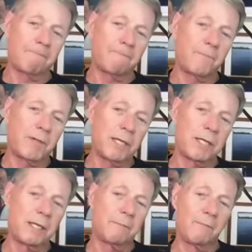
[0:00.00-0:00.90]

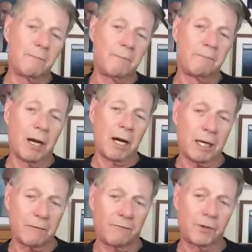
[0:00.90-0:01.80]
The
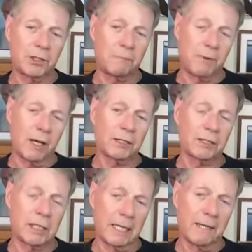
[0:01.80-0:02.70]
Fritz
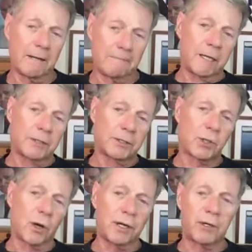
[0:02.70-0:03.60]
Bach's lab
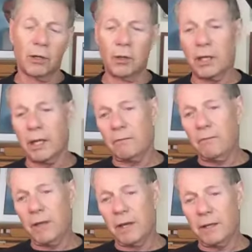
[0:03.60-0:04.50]
started to look at
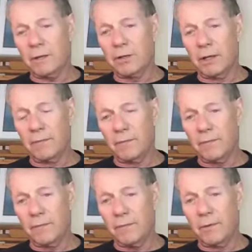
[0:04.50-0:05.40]

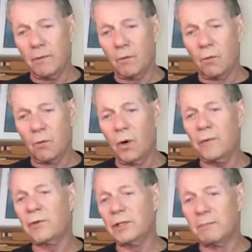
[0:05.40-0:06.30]

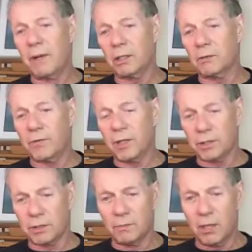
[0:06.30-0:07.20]
what these
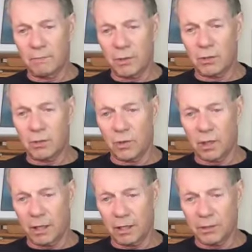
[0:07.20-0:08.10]
macrophages might be
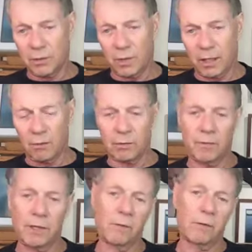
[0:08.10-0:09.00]
doing. And so they
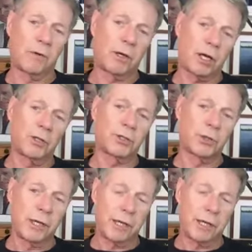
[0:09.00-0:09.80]
were culturing